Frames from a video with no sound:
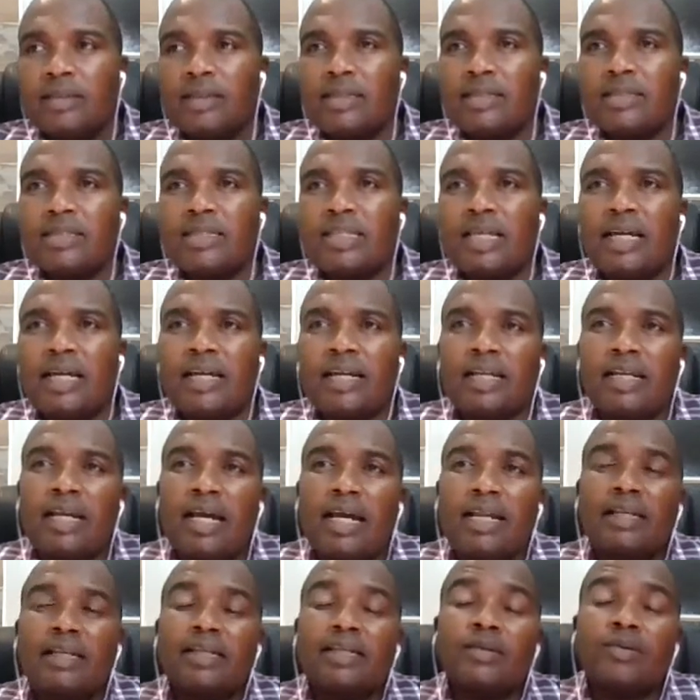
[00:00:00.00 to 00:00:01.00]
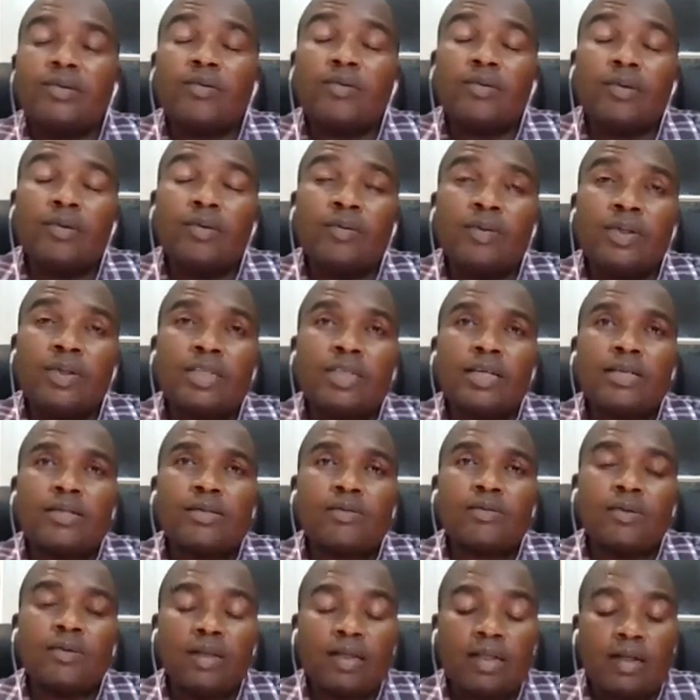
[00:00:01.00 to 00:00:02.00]
Is there reality which
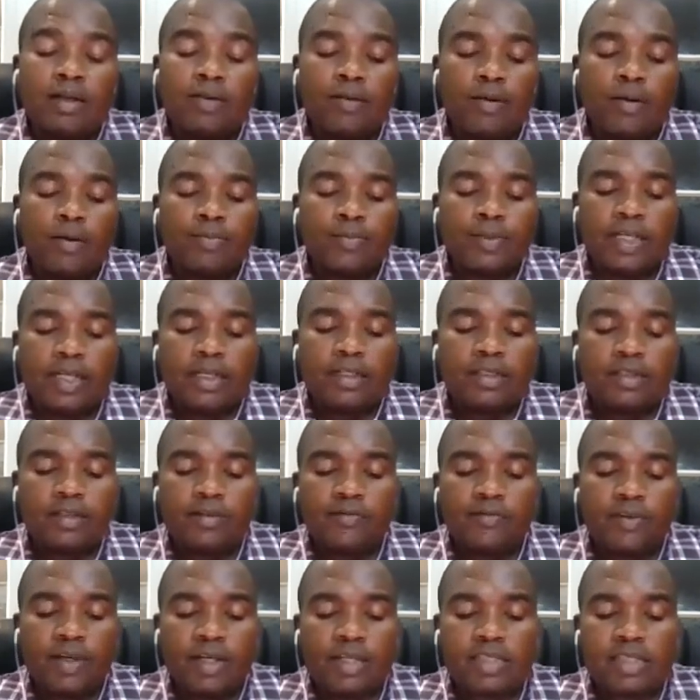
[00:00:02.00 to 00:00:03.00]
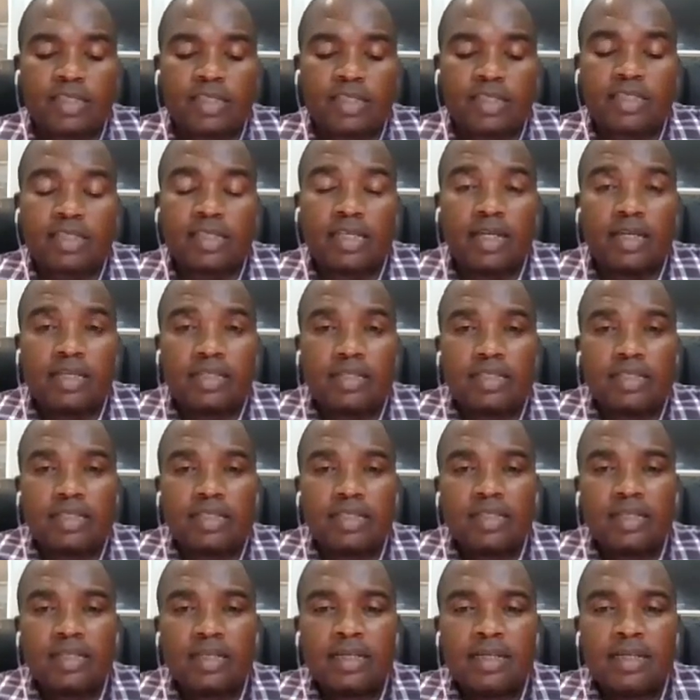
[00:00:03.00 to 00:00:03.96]
has got an objective existence,